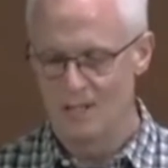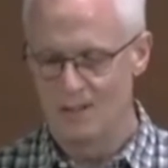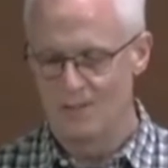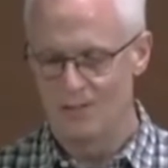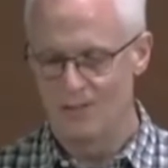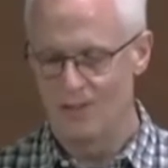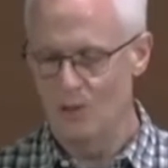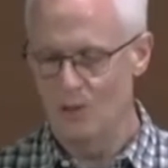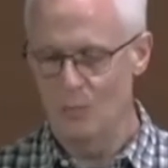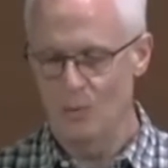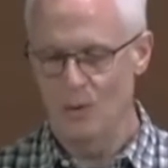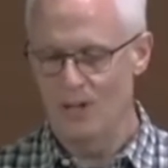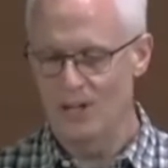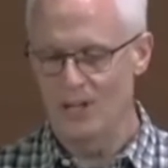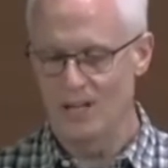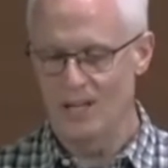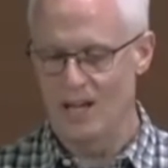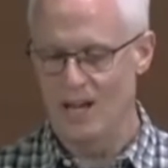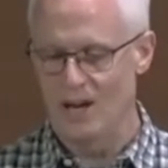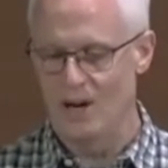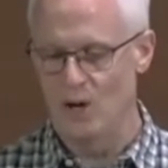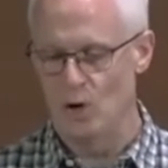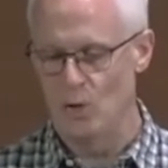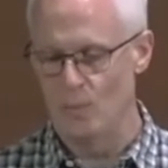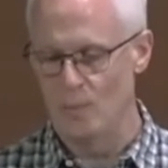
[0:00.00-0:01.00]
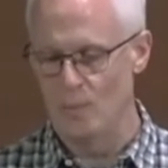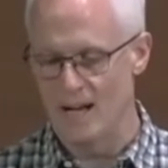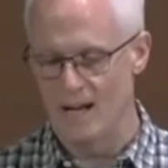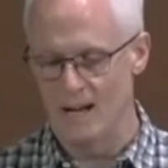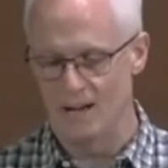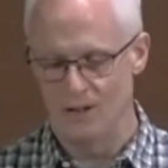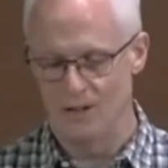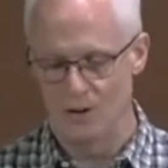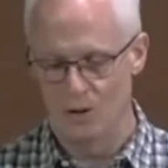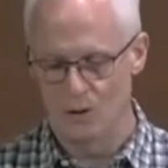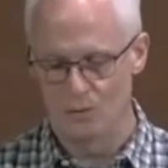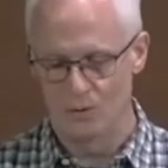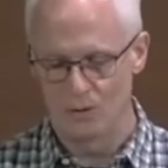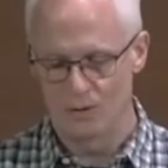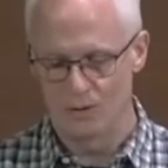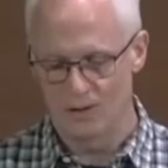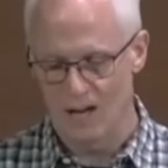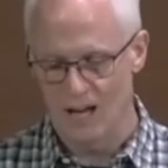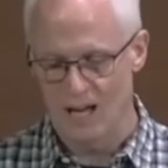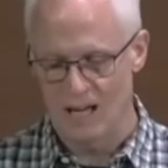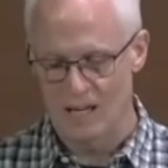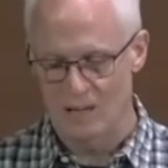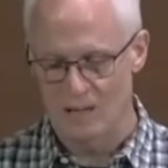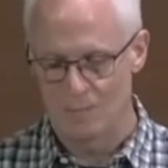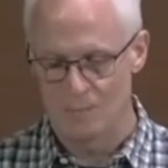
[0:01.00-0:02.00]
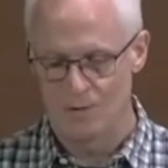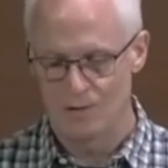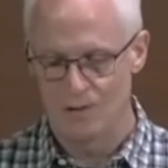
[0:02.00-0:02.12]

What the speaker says: She didn't really care about, and over time,